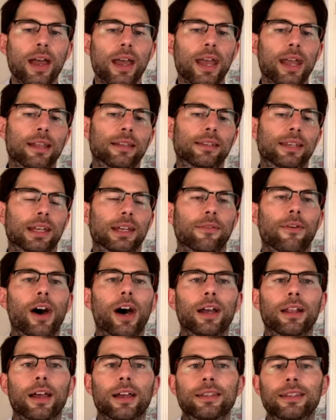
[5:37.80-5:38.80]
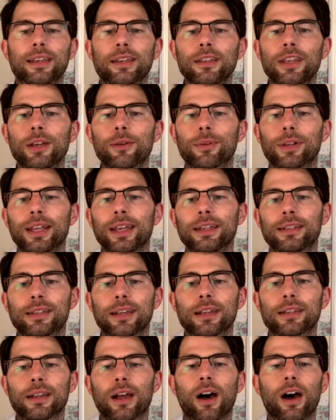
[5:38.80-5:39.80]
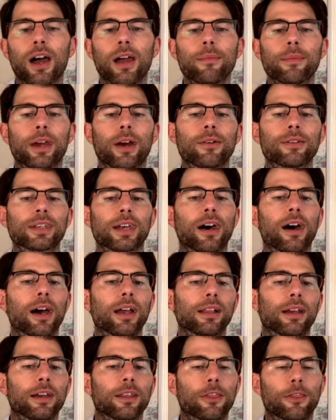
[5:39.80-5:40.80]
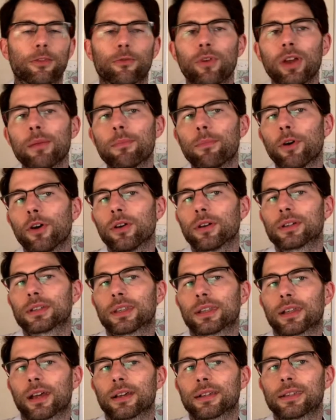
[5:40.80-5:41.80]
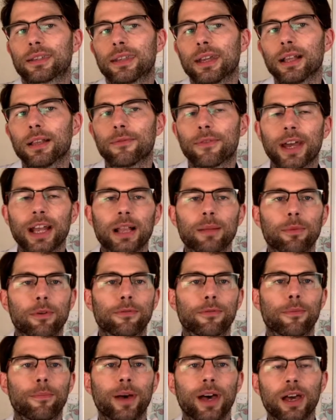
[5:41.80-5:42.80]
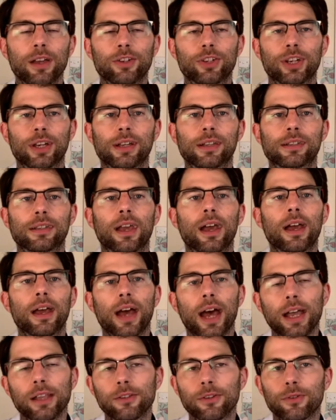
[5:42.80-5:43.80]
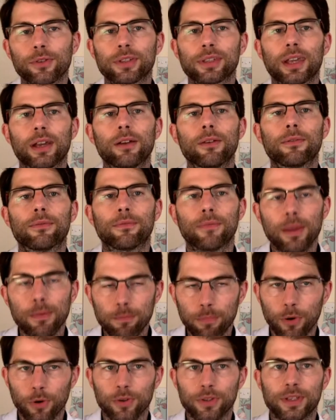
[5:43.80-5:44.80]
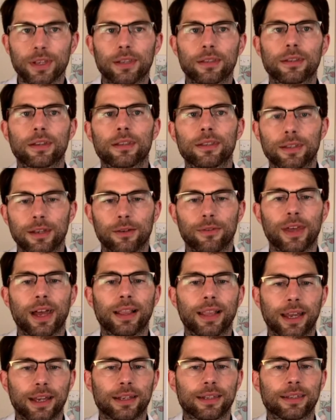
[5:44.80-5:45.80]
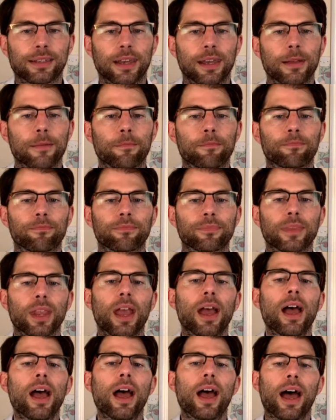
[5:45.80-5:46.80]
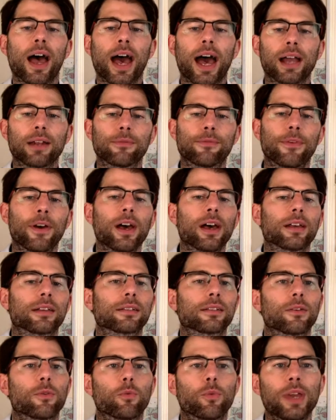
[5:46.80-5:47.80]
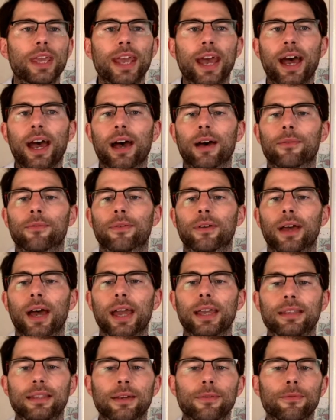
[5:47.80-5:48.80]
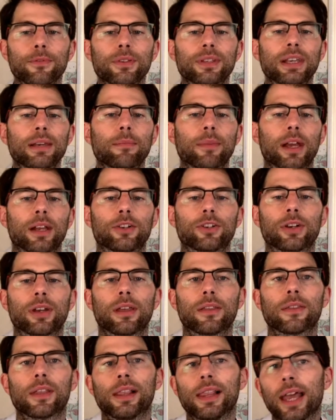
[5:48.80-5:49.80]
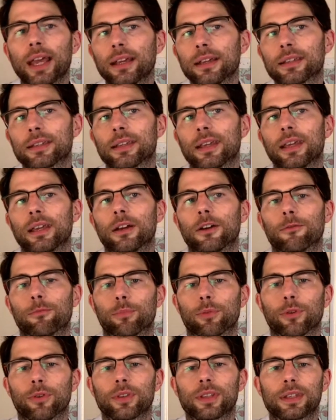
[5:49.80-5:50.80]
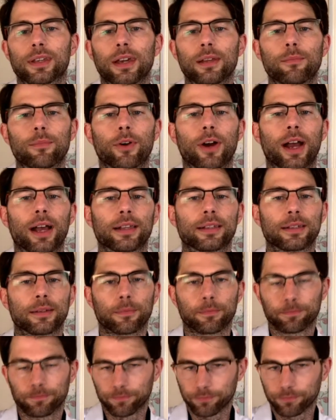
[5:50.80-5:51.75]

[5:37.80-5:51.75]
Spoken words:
Instead of highlighting new releases, I am going to highlight three books that are still available for purchase and also important to their legacy. And first, we have A Different Image, The Legacy of Broadside Press.